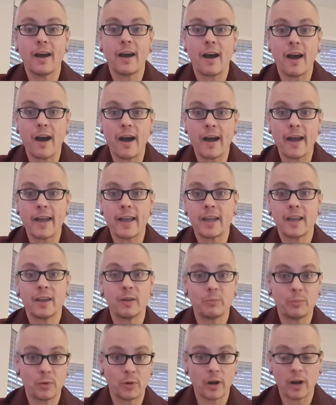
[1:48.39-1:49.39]
I
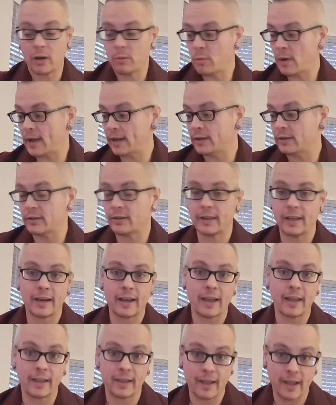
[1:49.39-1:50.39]
put on a binder and
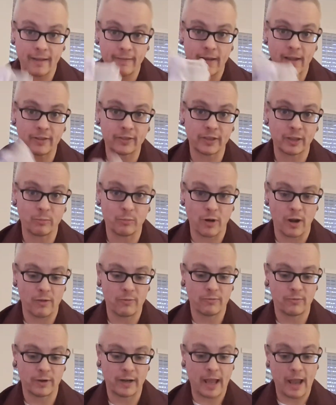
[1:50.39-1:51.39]
I have actually
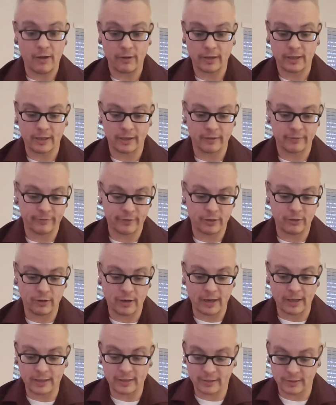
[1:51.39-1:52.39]
brought one out here for you
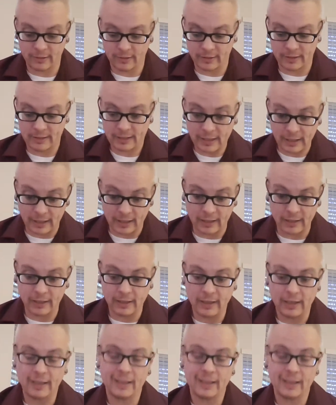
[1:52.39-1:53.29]
guys to see.